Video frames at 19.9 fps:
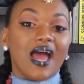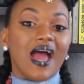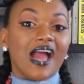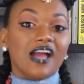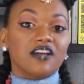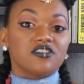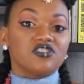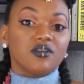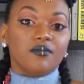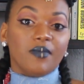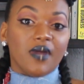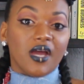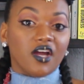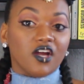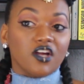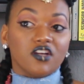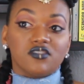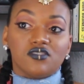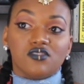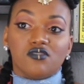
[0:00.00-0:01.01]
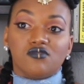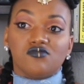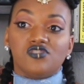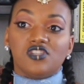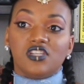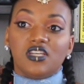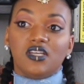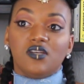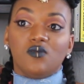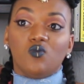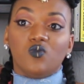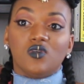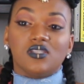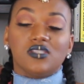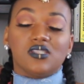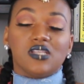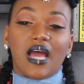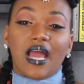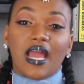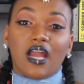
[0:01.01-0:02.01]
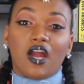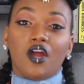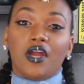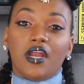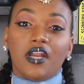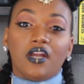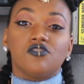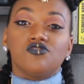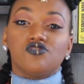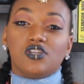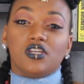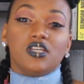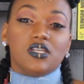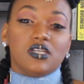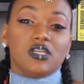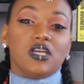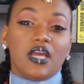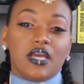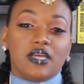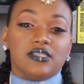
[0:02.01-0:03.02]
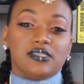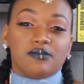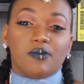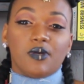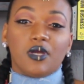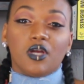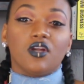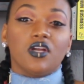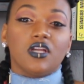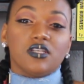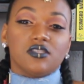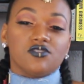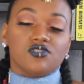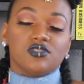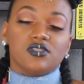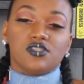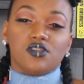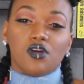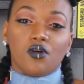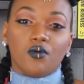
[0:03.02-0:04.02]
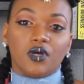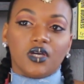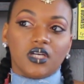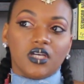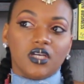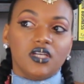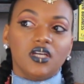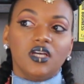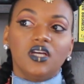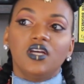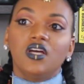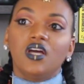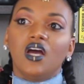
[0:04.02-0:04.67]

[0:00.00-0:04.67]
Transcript: I actually met her, so she was like, her energy and spirit is just so good.